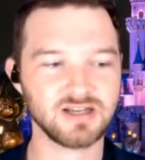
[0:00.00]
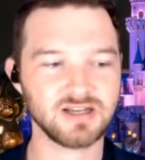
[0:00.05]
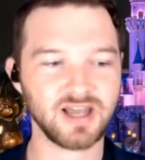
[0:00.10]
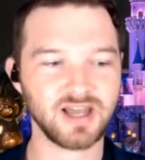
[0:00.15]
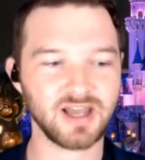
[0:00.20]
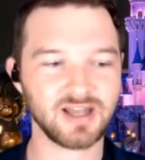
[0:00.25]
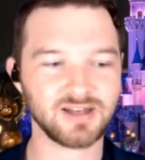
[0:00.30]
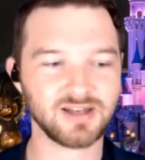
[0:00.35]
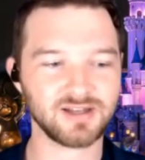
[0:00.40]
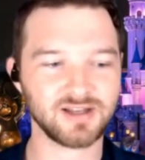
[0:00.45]

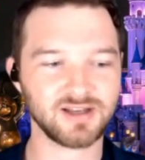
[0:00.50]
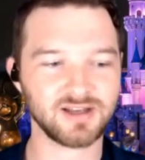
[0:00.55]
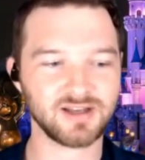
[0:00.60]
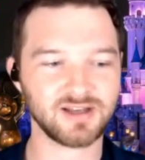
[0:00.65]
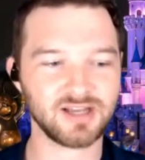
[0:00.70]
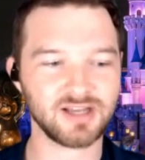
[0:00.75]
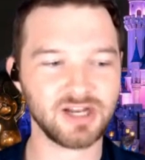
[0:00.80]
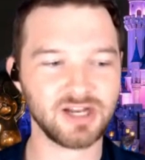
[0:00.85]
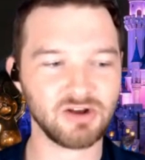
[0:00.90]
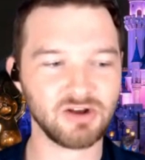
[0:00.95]
and
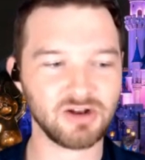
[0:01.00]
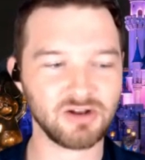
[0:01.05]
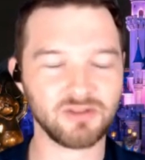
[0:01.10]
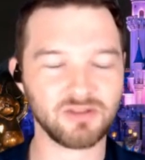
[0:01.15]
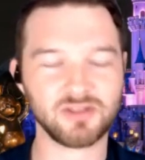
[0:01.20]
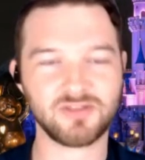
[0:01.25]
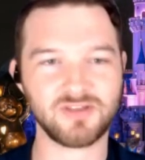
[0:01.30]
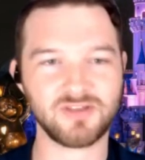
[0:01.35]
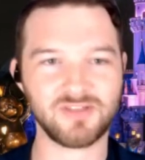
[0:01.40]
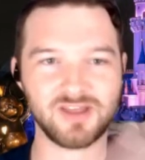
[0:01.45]
uh, you know,
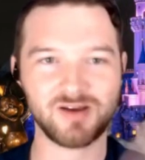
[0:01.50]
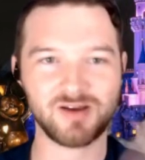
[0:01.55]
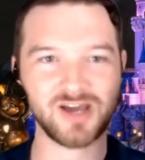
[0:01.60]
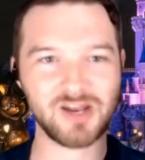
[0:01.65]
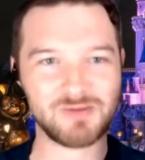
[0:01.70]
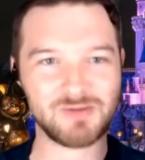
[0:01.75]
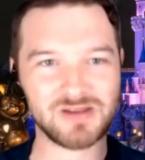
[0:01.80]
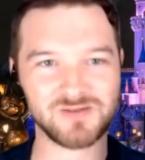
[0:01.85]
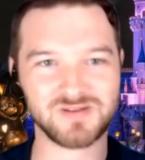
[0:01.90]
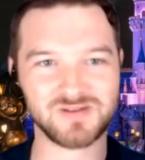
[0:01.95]
another thing that
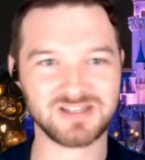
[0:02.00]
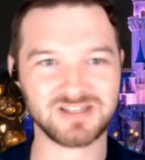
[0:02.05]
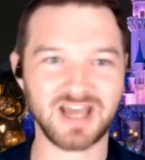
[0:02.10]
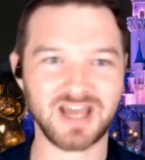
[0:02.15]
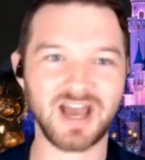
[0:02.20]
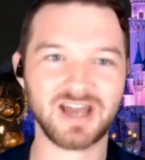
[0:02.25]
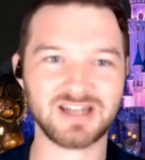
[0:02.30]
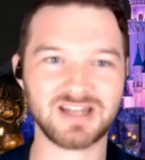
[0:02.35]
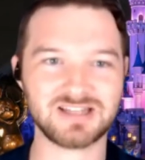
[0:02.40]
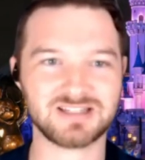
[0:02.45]
kind of makes me
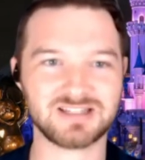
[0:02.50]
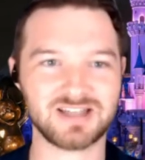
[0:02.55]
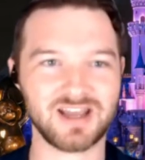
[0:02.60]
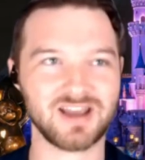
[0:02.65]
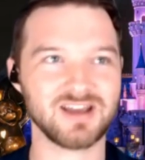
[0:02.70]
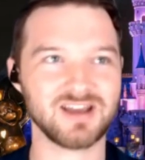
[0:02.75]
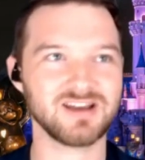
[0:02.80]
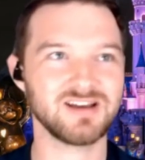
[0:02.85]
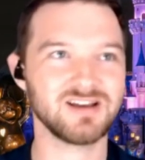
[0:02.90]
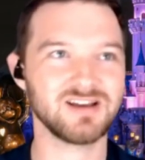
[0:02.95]
sad is
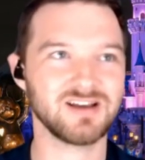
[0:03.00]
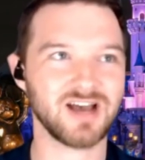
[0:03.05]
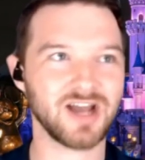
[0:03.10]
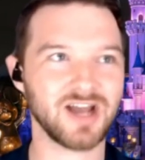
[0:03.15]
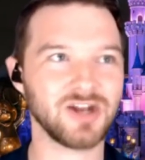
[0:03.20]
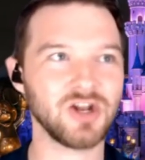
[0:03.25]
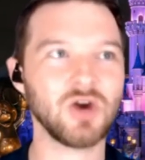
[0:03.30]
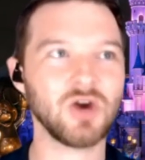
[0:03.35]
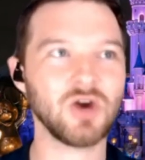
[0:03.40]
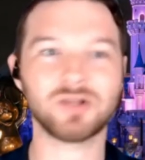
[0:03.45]
like
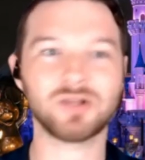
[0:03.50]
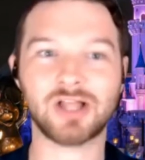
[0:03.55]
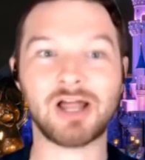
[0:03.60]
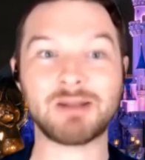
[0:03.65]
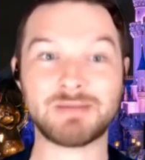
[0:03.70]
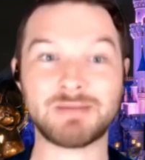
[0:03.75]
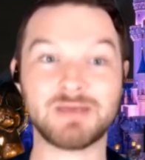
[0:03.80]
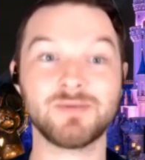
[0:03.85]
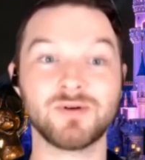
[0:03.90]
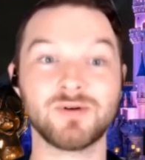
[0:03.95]
I know a
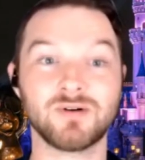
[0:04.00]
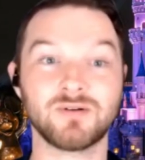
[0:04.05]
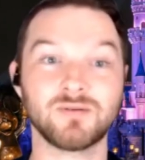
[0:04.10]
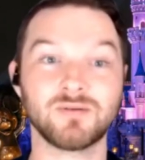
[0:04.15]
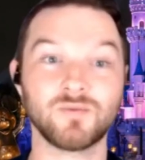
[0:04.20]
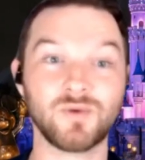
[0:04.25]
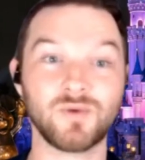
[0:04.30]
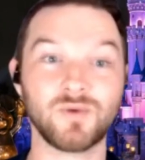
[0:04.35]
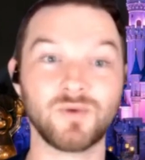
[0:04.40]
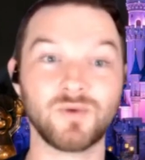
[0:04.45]
lot of people
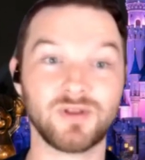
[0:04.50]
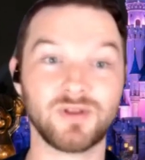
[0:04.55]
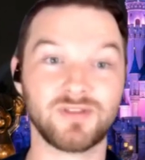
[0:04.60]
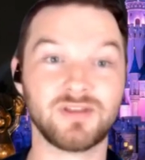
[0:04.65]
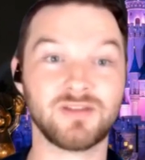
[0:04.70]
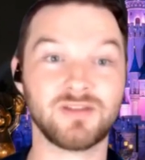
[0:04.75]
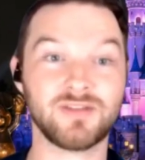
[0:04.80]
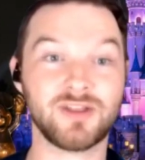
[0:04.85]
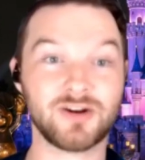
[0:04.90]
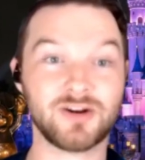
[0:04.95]

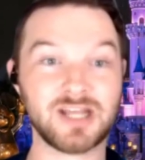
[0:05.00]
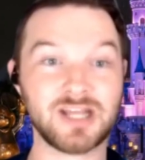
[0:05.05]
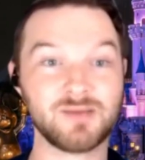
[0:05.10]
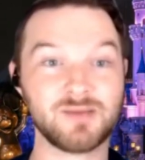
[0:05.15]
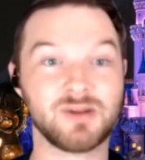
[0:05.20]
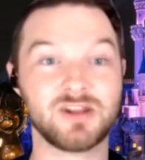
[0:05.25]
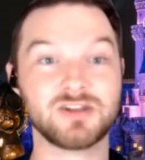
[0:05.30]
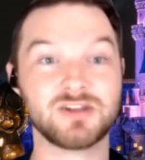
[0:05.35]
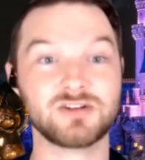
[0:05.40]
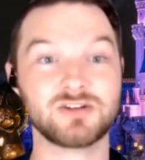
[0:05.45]
within the
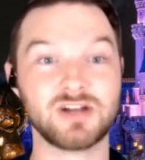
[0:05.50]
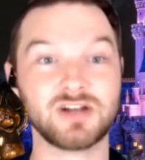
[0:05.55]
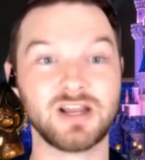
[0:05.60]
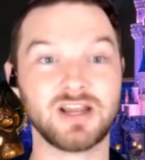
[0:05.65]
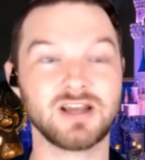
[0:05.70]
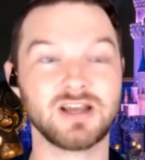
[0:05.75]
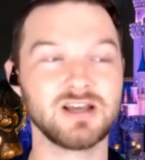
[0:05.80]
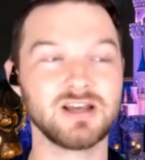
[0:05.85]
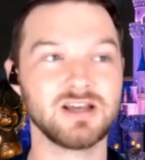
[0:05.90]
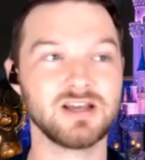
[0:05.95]
entertainment
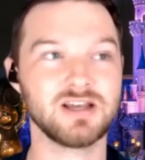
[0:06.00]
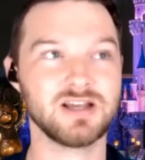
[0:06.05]
industry,